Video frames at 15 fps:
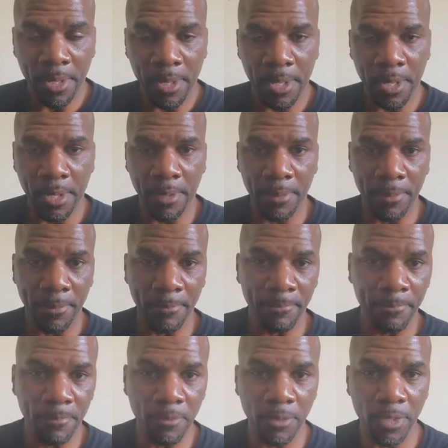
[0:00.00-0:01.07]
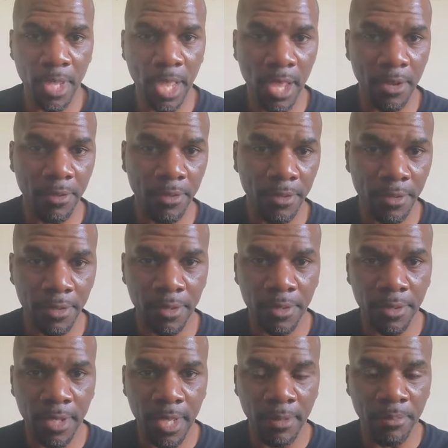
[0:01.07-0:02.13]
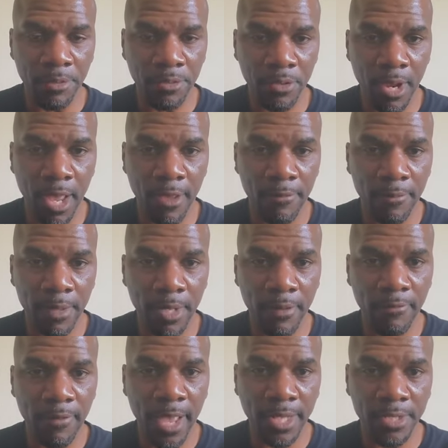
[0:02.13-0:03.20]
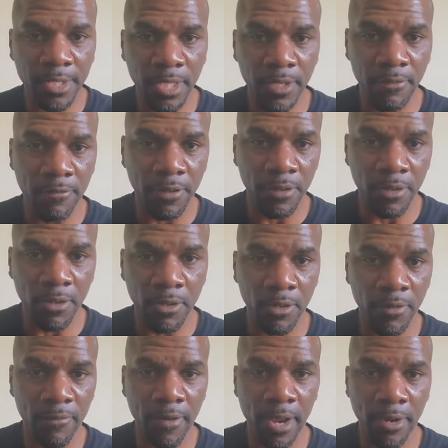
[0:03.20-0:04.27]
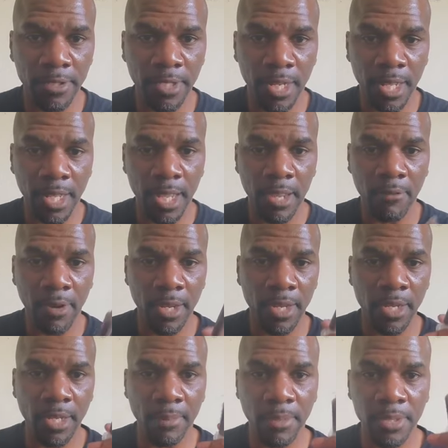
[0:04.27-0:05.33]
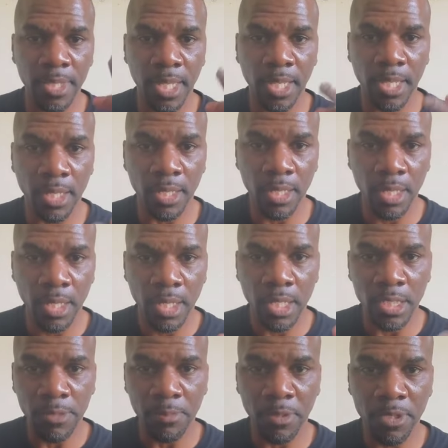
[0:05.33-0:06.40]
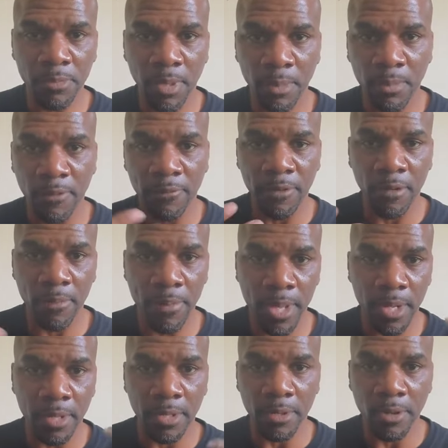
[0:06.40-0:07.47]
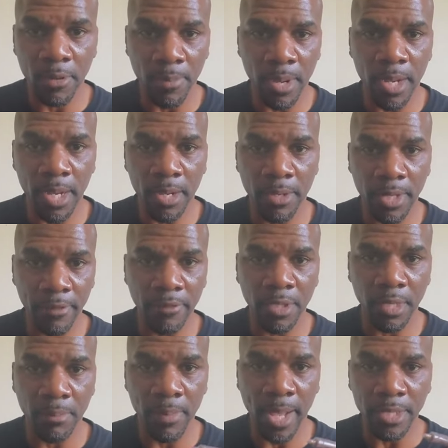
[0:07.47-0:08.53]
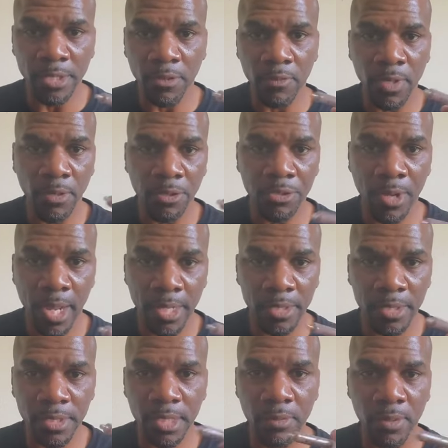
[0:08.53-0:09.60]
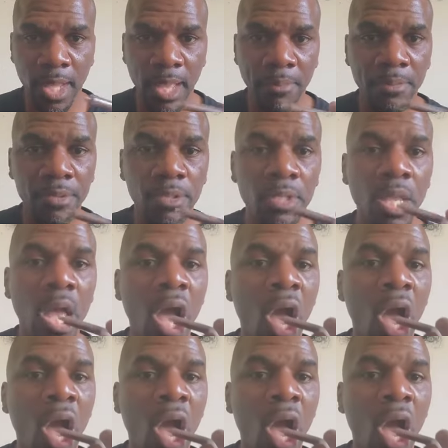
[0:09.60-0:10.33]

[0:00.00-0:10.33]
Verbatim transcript: Um, well, now they prescribed me a vaccine for the coronavirus that I got right here, and I'm gonna take it. It's supposed to make me feel better and grow my hair and everything back. So we're gonna try this and see what happens.